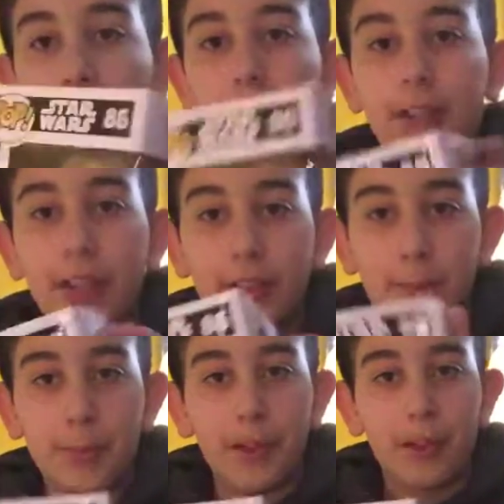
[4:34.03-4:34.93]
Loot Crate
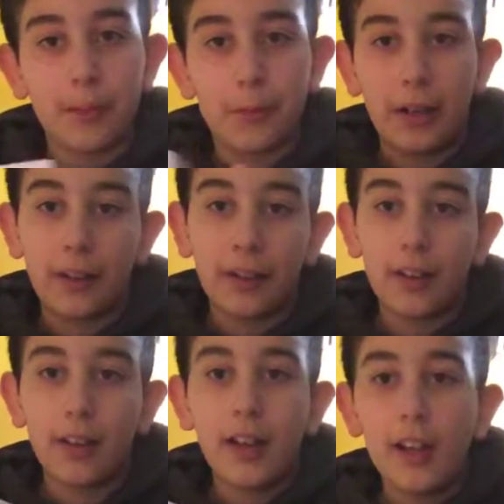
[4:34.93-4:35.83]
Smuggler's Bounty
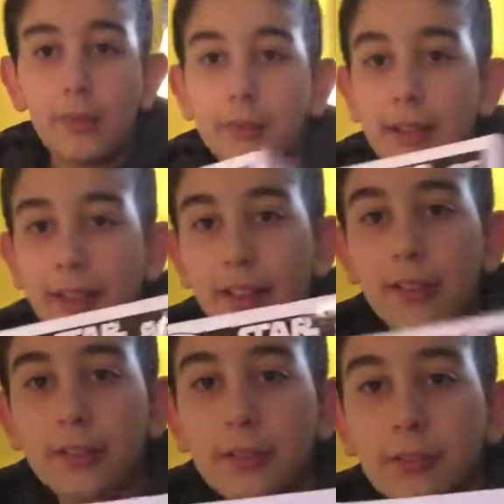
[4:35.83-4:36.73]
are, but
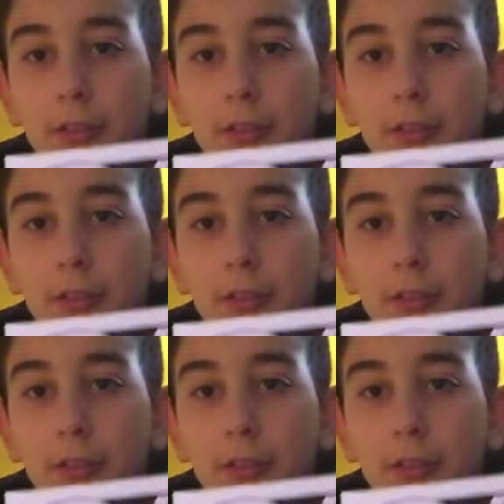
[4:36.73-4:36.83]
it's still